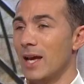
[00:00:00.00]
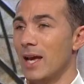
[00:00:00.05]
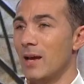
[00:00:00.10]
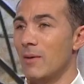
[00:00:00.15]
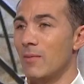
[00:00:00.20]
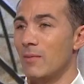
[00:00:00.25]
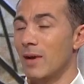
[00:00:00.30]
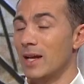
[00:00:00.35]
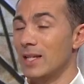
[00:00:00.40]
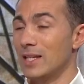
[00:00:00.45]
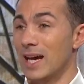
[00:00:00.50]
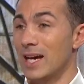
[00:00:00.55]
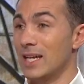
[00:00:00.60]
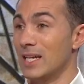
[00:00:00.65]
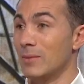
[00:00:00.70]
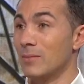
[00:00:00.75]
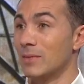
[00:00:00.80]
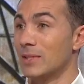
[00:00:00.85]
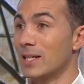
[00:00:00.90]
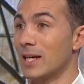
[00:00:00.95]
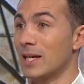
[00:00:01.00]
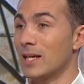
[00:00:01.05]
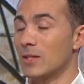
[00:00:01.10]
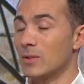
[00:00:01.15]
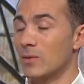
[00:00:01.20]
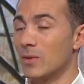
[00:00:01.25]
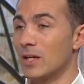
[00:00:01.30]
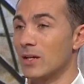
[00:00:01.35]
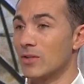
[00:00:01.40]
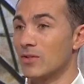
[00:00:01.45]
And you add him to that
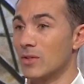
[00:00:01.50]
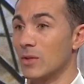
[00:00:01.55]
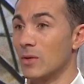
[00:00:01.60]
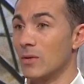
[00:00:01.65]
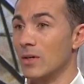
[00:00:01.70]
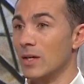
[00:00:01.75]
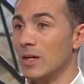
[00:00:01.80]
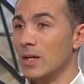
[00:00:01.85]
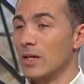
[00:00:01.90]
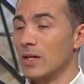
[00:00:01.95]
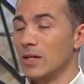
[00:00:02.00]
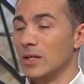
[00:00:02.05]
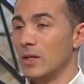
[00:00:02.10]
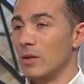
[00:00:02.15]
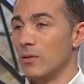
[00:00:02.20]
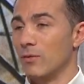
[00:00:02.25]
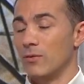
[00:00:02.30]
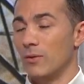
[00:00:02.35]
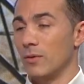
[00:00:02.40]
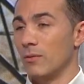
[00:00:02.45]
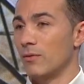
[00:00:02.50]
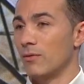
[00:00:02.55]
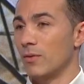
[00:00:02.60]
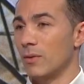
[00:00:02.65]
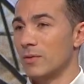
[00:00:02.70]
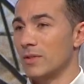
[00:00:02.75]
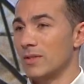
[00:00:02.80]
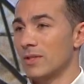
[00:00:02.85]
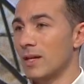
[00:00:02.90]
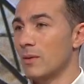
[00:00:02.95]
as well. So, you know,
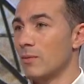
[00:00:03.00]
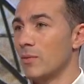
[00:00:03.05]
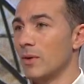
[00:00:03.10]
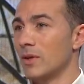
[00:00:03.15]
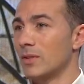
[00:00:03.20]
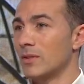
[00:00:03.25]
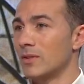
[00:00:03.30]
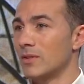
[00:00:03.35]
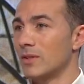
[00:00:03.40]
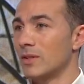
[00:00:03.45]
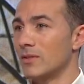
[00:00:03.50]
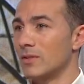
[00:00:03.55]
from a standpoint,